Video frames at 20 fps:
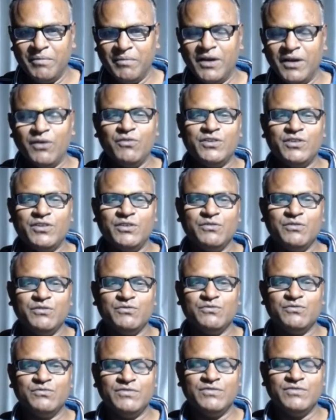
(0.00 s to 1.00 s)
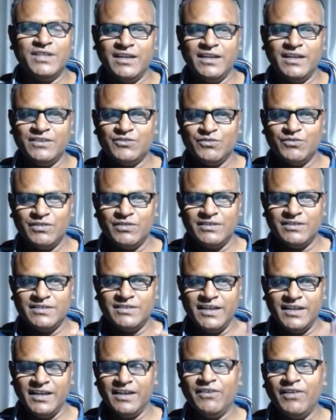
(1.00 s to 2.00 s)
about you, they should
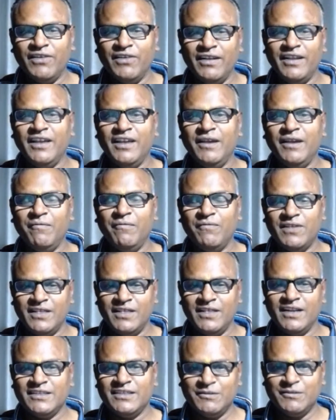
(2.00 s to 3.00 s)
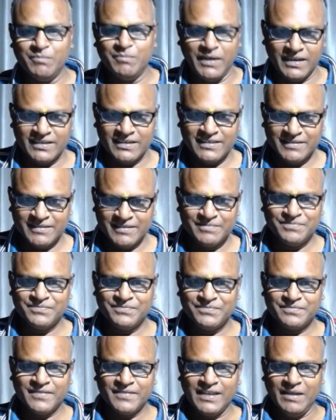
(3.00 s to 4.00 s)
take your name with respect.
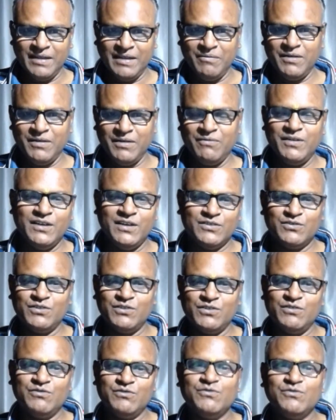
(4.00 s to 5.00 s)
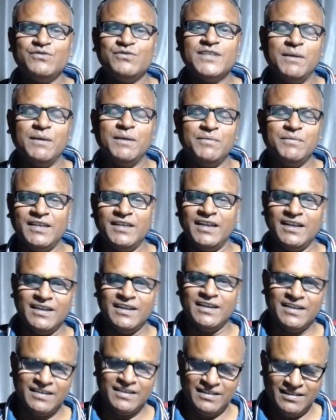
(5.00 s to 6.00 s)
We should do something
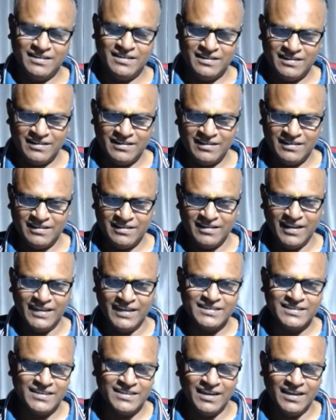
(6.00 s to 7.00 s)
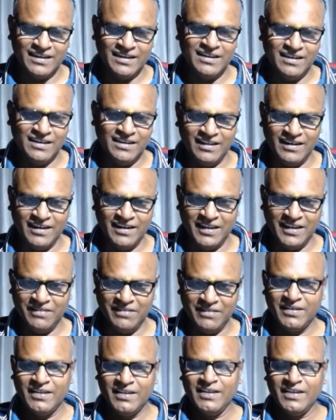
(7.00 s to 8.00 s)
like that in our
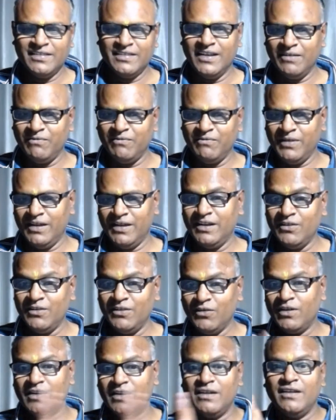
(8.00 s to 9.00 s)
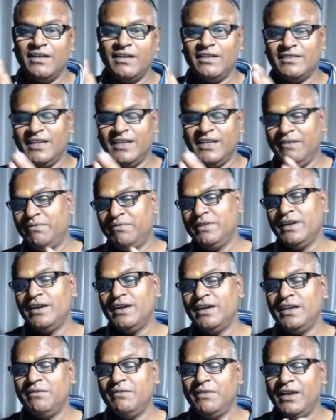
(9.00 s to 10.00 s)
life, that when your
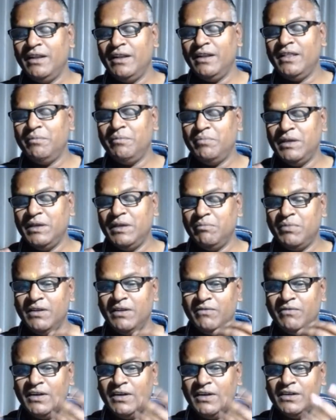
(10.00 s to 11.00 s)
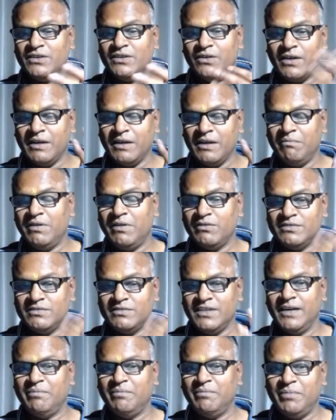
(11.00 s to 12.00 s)
Definitely, when the people will talk about
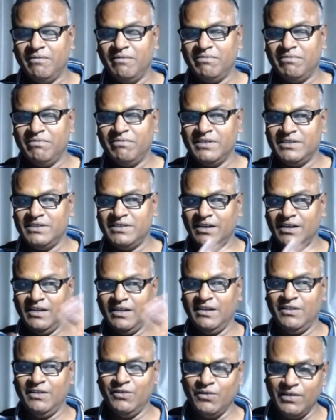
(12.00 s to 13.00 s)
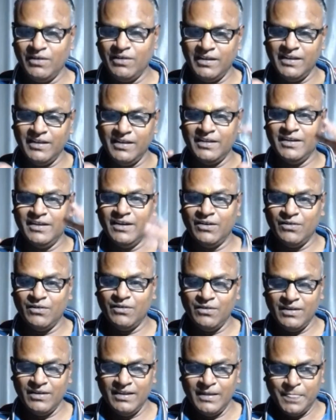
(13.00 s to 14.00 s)
that profession in your area
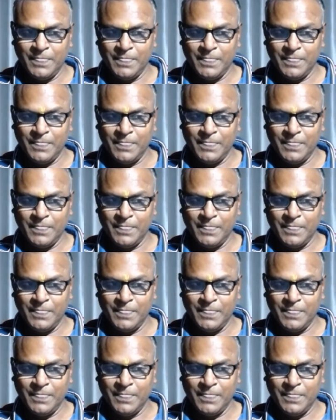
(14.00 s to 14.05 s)
or